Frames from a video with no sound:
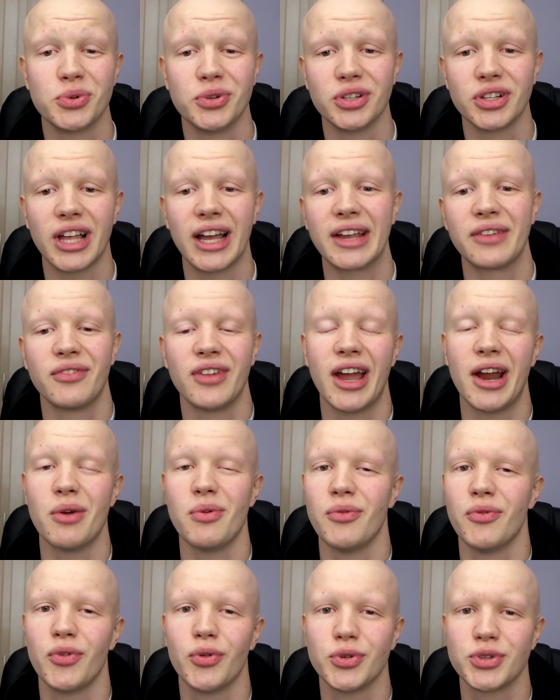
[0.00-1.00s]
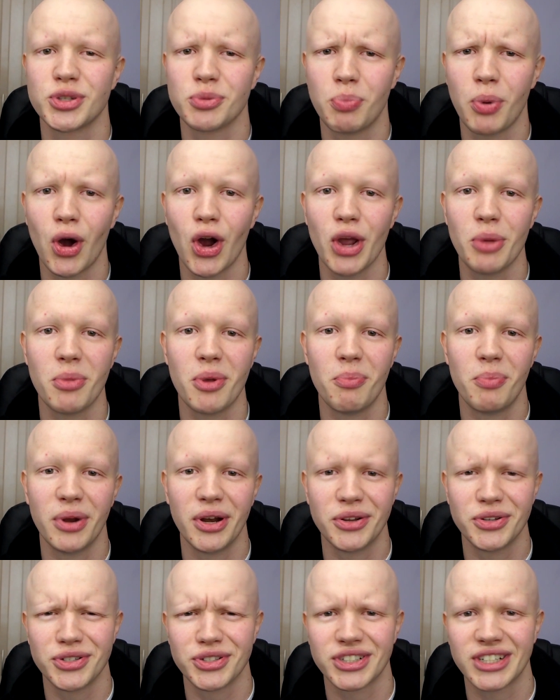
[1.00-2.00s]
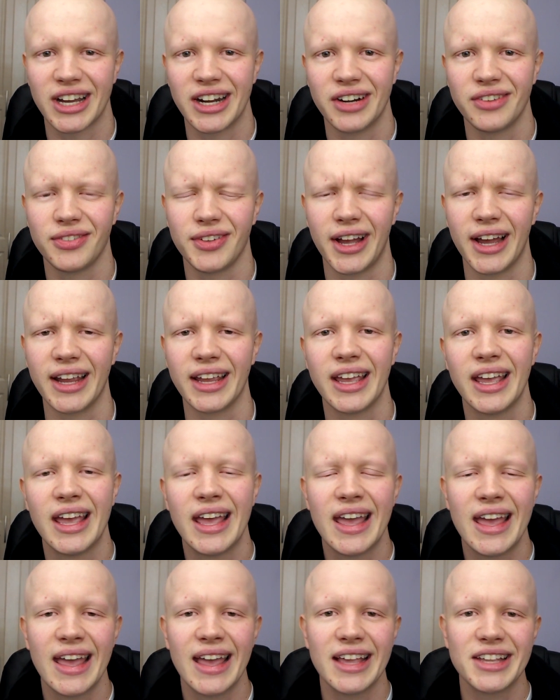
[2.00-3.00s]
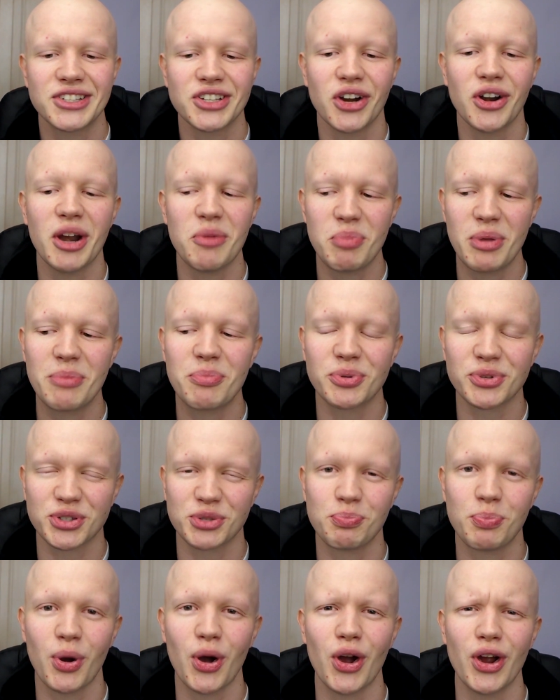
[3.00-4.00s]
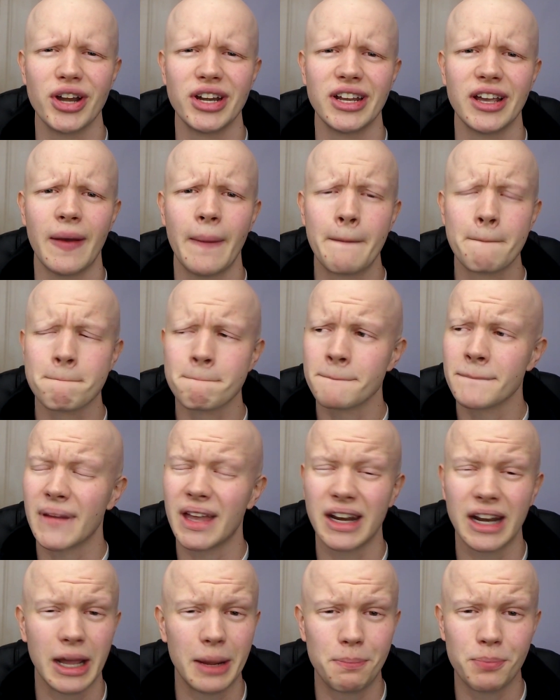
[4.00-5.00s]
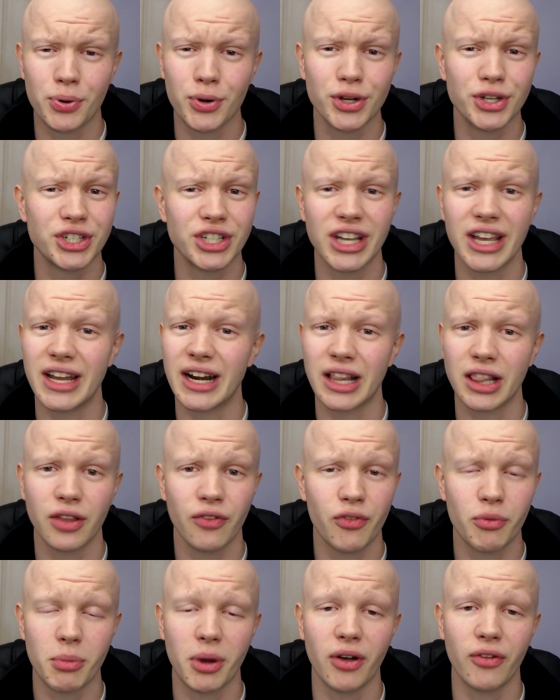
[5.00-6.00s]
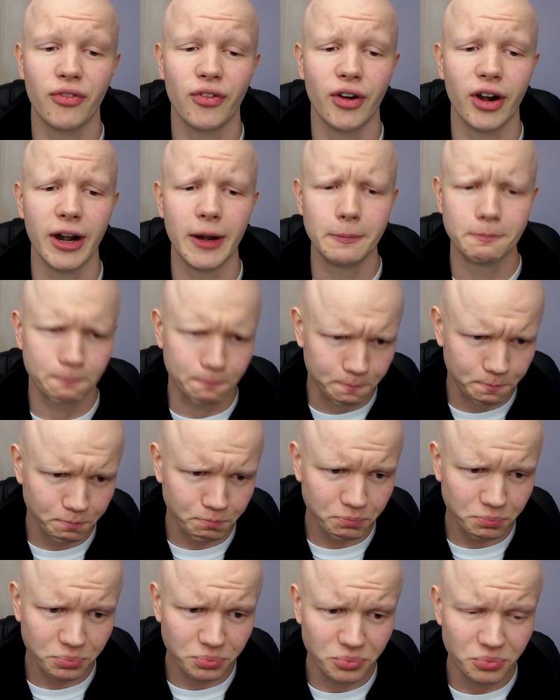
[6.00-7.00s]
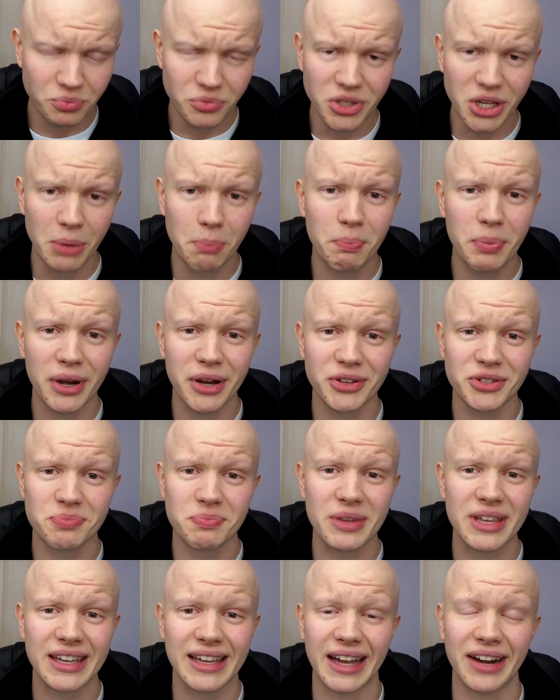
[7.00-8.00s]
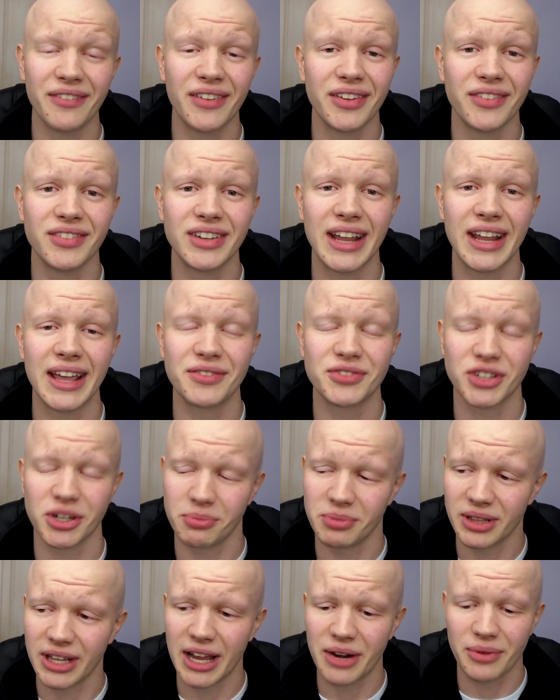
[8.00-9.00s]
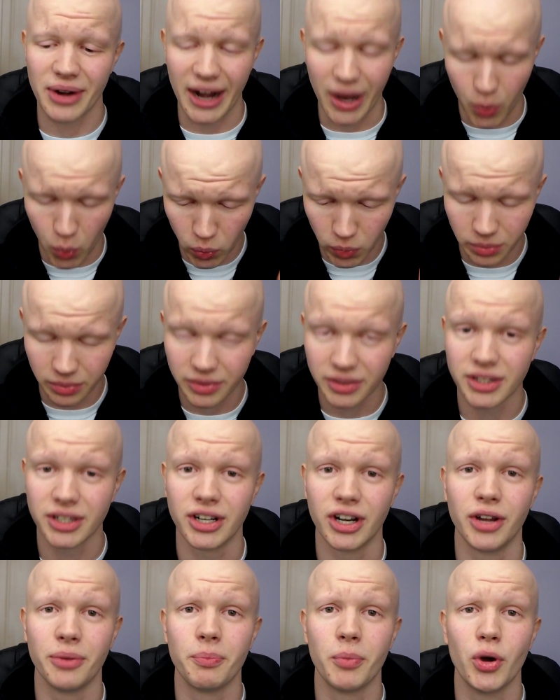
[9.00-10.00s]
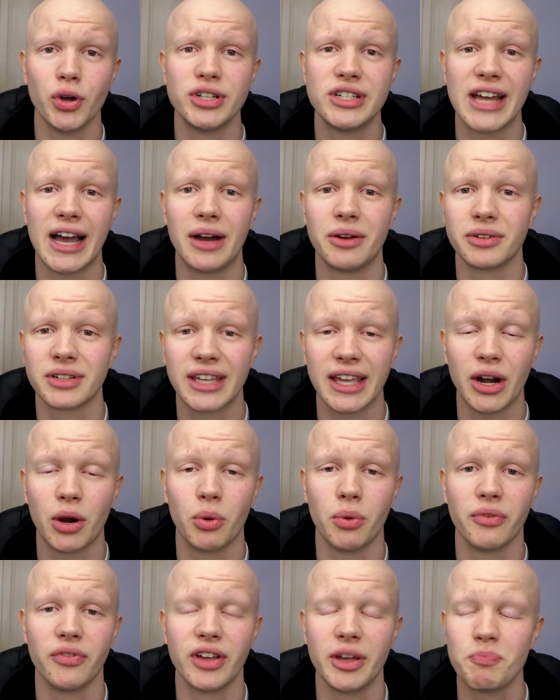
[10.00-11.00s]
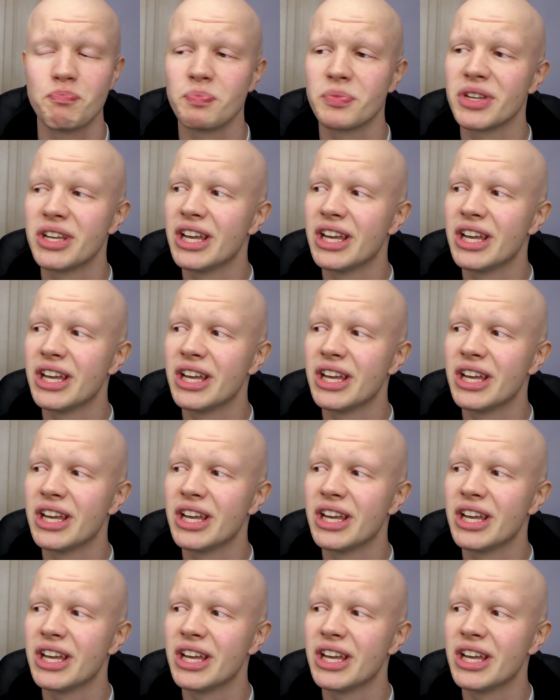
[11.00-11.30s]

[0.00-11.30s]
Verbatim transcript: were like there and they were supporting me, but it's just kind of like, it's alright people supporting you and I appreciate it and I love them all for it, but it's me kind of in the day, it's got to be like, right, you know, hood down, get on with it.